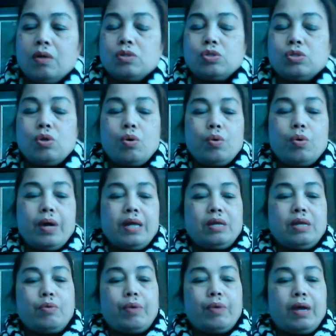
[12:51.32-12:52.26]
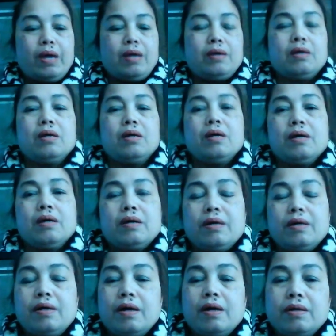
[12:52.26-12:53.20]
So anyway,
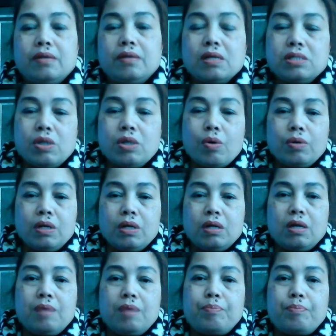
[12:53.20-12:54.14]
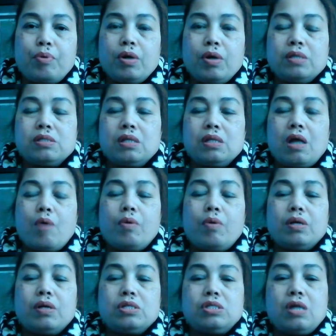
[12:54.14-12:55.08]
that's the only key points that I
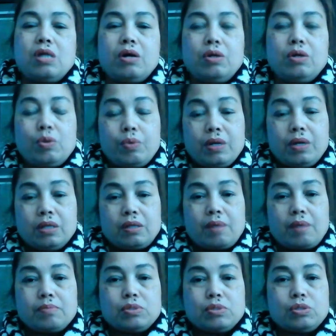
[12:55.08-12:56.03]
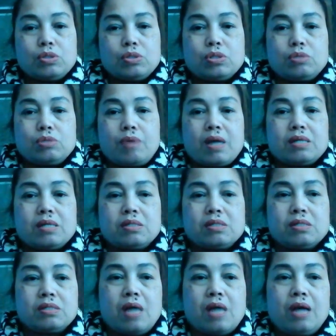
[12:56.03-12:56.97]
want to share you when it comes to
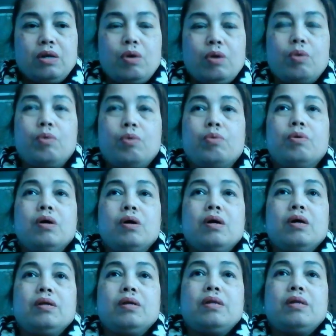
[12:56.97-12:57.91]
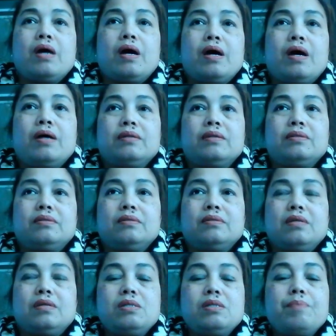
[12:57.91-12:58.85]
stress. I know that
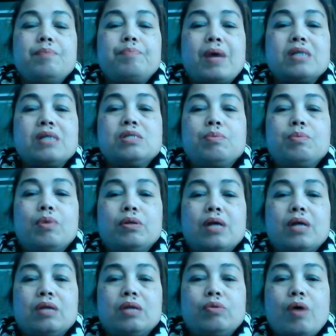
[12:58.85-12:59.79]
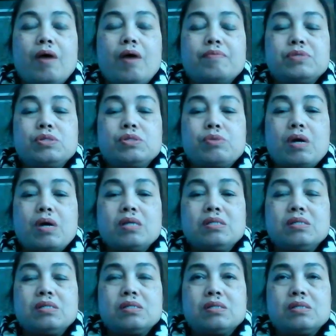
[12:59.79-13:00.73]
it's impossible not to have
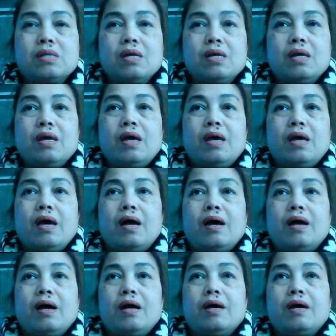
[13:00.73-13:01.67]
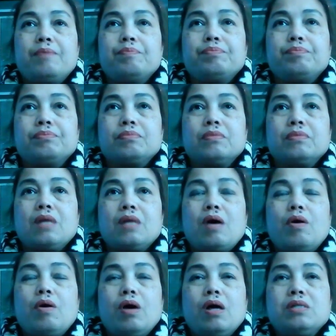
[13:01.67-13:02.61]
stress.
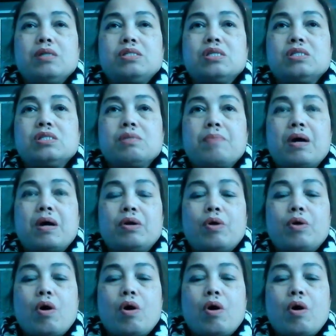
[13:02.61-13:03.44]
It's just a matter